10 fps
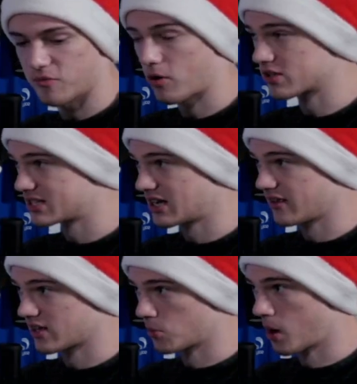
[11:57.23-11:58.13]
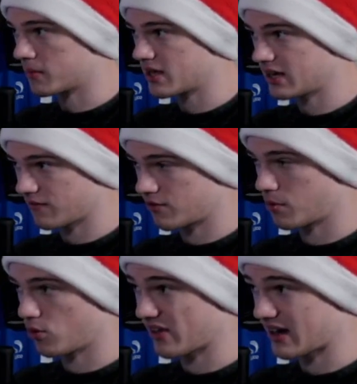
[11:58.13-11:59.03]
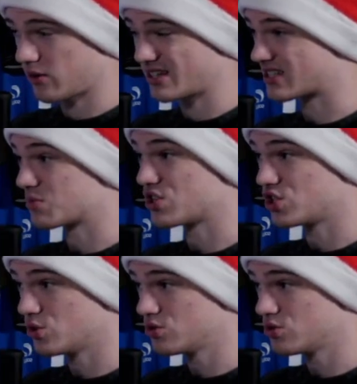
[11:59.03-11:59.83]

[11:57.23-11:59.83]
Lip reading: Martinelli and Aubameyang, if they're both out, is going to be huge.